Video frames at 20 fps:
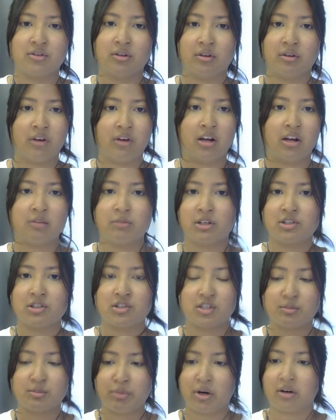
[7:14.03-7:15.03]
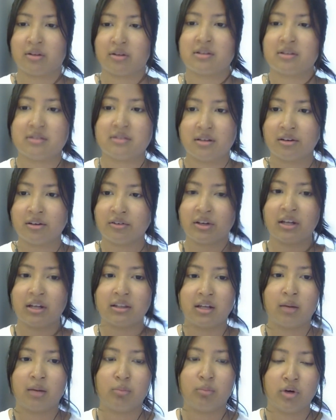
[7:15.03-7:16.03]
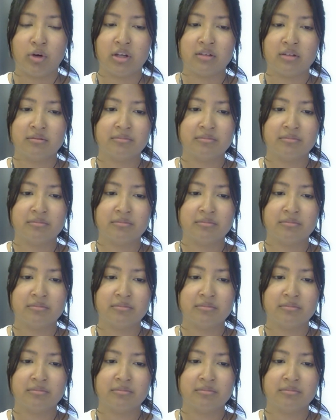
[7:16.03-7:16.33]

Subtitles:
They're very much just part of the scenery at that point.